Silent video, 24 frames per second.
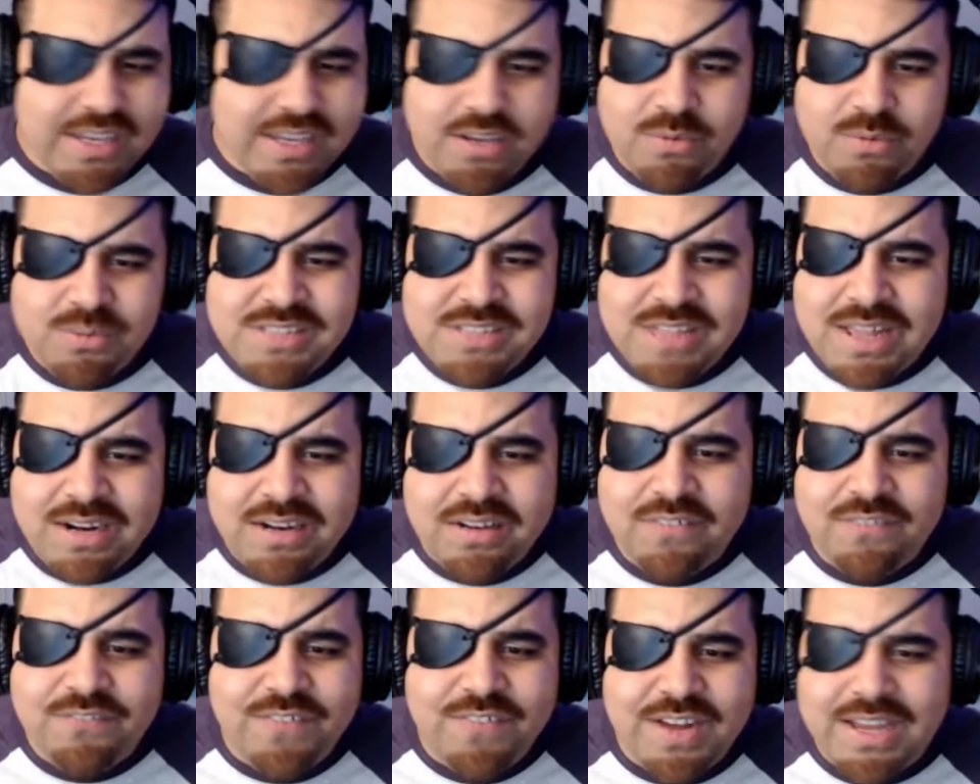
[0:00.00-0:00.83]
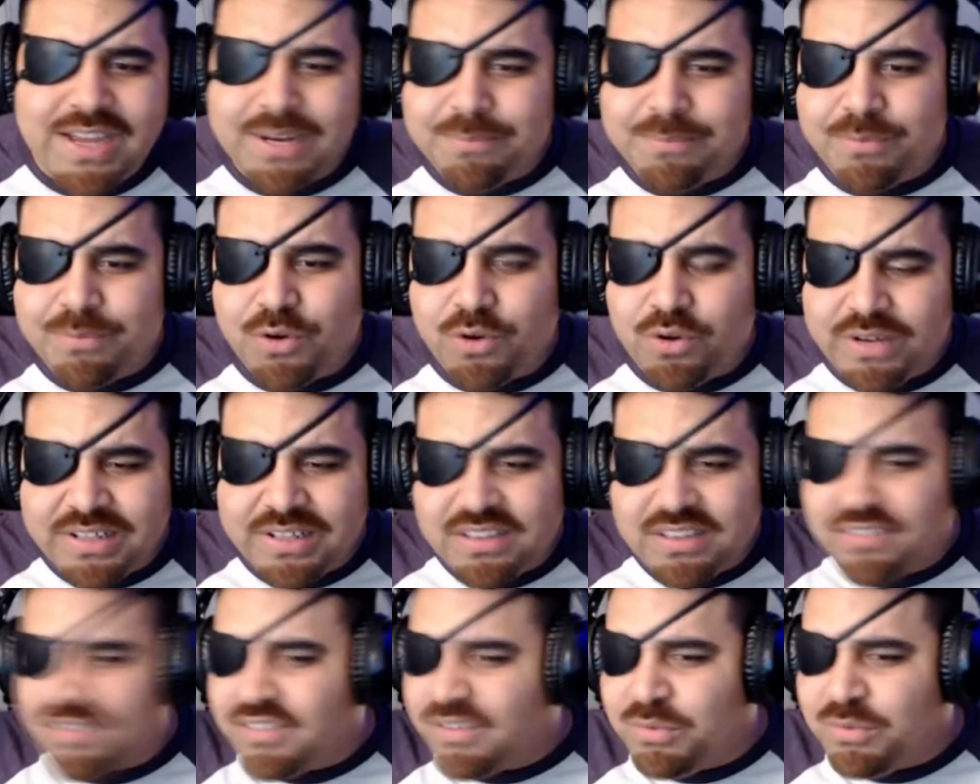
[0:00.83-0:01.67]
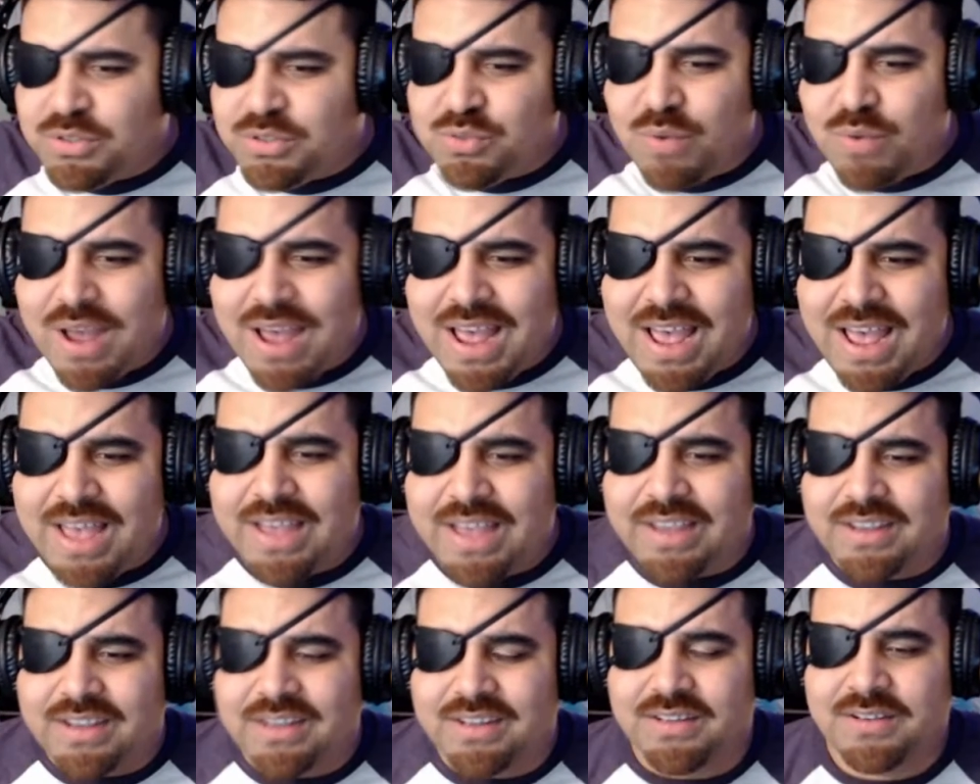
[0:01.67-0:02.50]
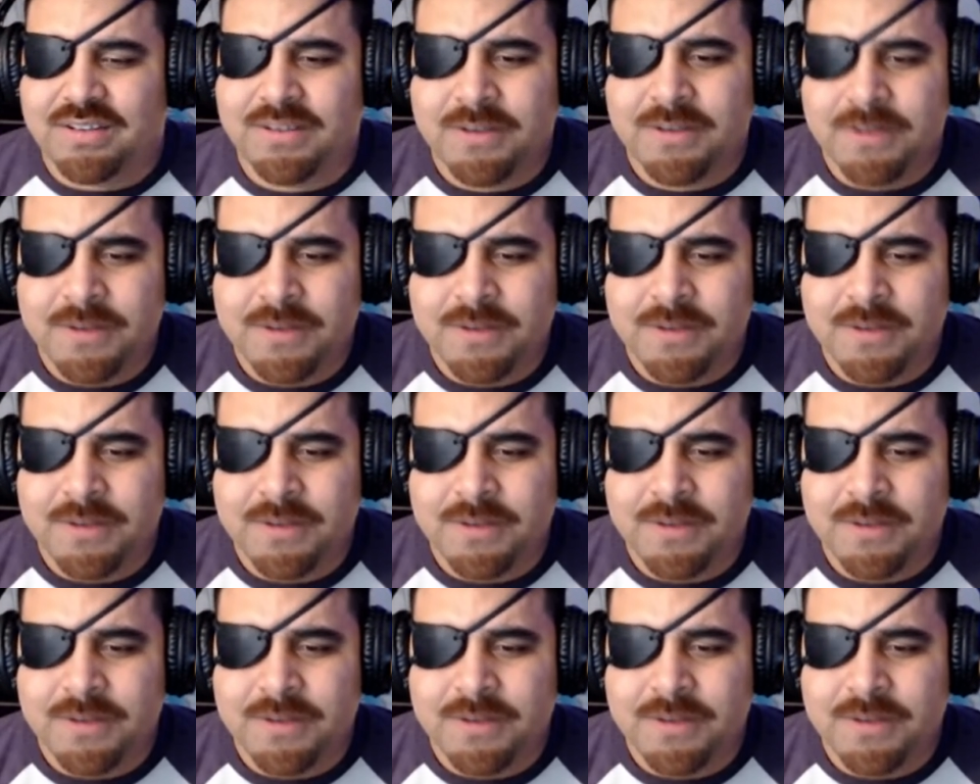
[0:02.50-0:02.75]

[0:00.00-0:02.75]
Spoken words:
It was not a good fight, bro. Like, it was whack.